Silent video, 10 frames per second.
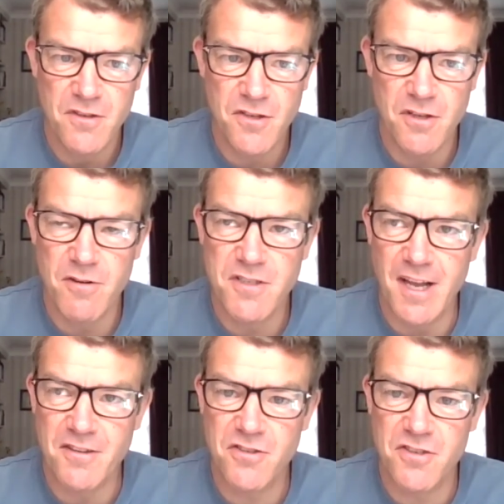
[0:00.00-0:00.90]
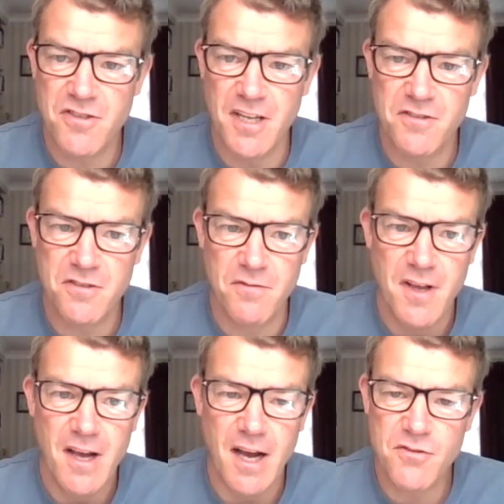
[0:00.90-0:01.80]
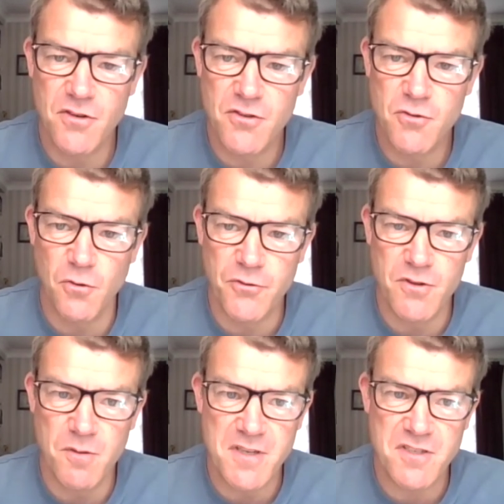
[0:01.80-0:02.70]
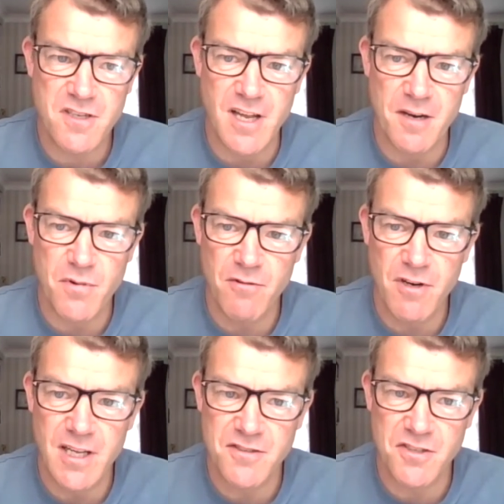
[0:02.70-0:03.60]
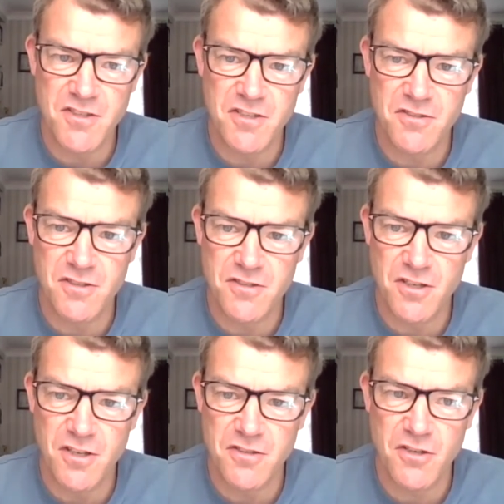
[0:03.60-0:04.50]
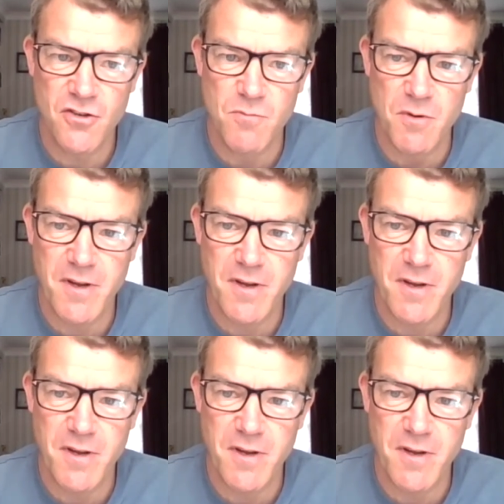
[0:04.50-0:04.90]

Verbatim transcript: So there is that sort of sense of I've sort of talked through the business lens, but really as a citizen, as a, as a human